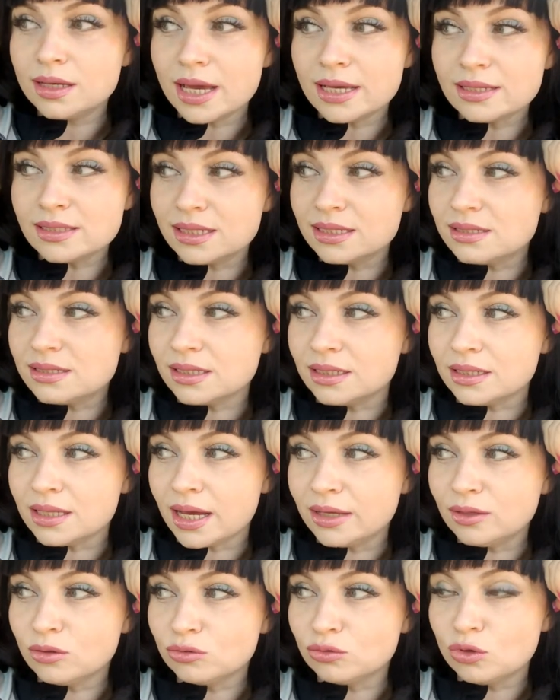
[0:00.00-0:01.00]
As I said,
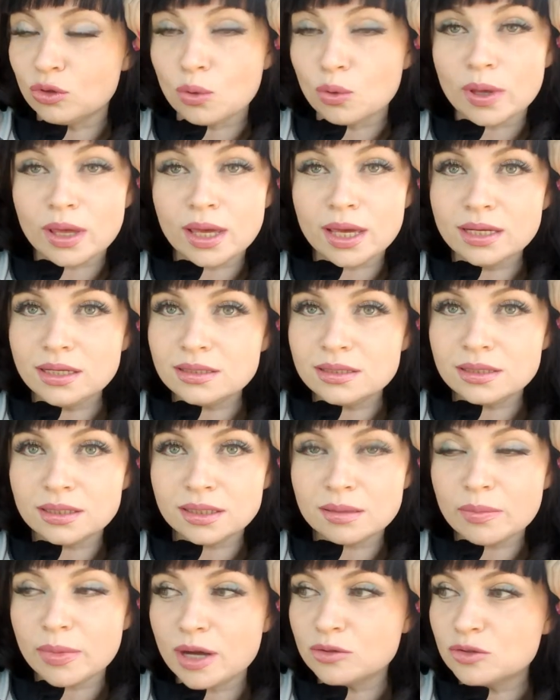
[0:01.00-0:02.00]
I don't know
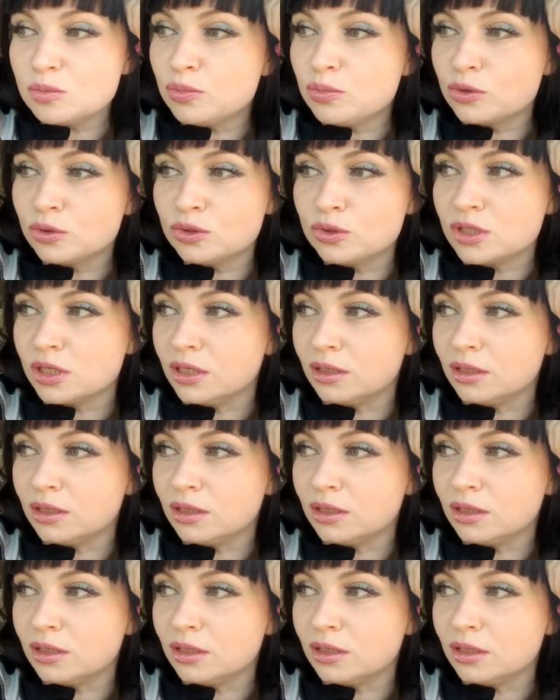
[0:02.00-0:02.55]
anything about sports